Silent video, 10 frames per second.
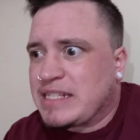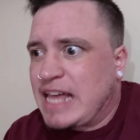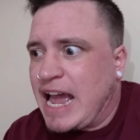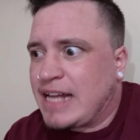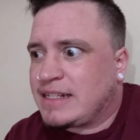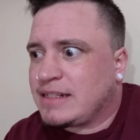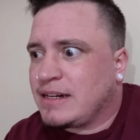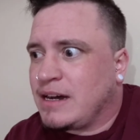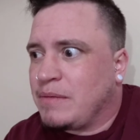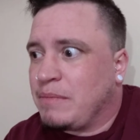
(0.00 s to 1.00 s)
that.
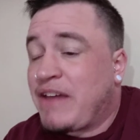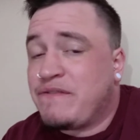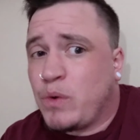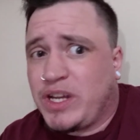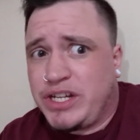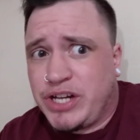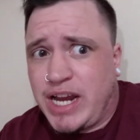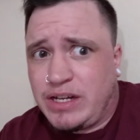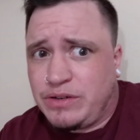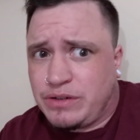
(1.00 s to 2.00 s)
My voice
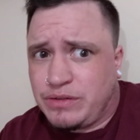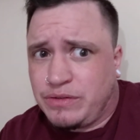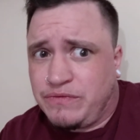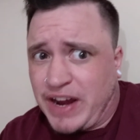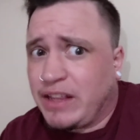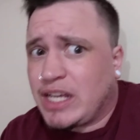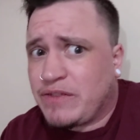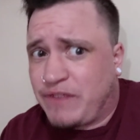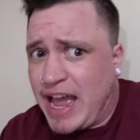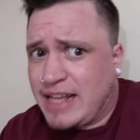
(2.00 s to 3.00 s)
changed fairly
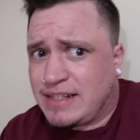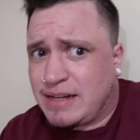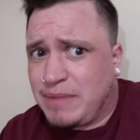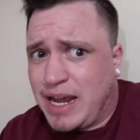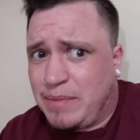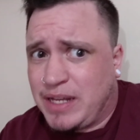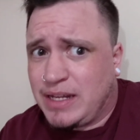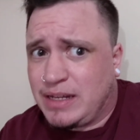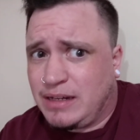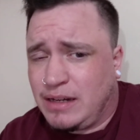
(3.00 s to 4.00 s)
fast, in my
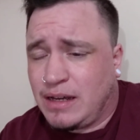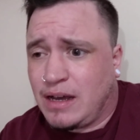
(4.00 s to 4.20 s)
opinion.